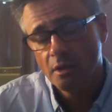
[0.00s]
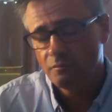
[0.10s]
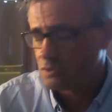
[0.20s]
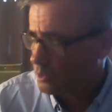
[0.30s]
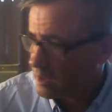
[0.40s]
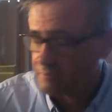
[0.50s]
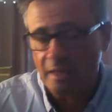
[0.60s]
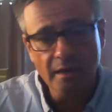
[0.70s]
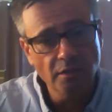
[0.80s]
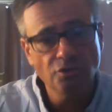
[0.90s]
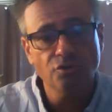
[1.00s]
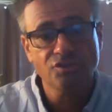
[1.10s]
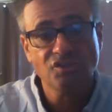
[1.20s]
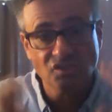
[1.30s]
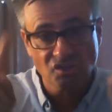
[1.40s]
If you don't have that in your
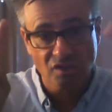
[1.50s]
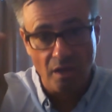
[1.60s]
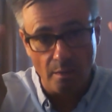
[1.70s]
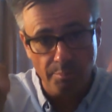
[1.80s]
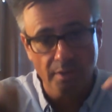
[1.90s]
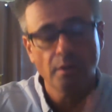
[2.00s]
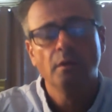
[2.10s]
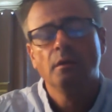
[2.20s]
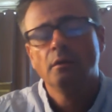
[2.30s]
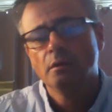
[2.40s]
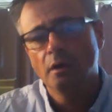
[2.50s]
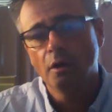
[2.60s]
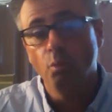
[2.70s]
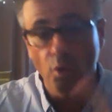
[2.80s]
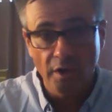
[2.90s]
skip,
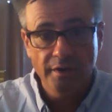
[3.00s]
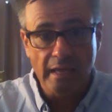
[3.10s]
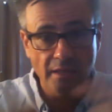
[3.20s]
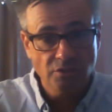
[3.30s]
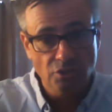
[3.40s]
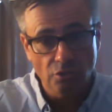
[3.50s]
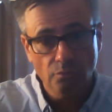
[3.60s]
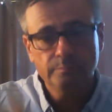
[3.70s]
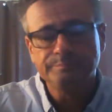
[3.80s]
1 and 2,